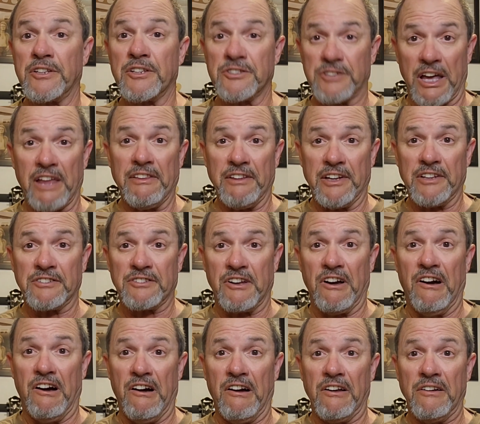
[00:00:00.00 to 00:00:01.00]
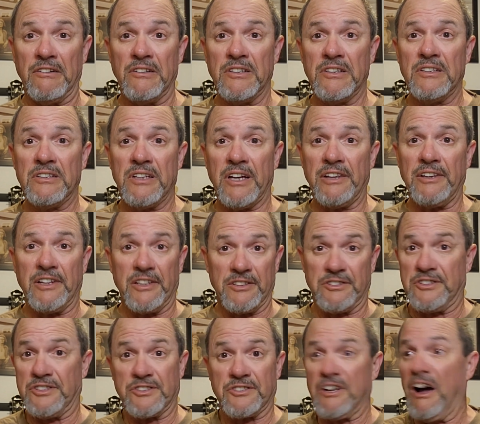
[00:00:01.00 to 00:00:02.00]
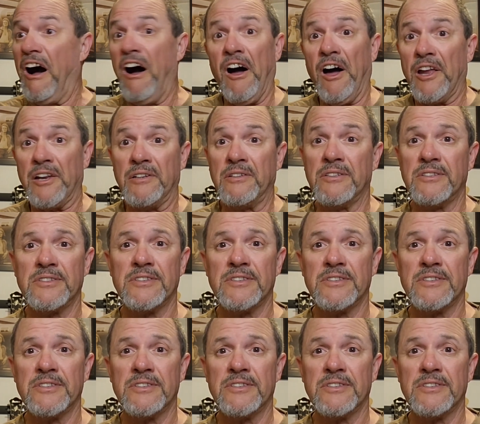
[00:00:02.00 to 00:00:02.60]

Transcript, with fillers: because I think it's gone. I think it's just gone.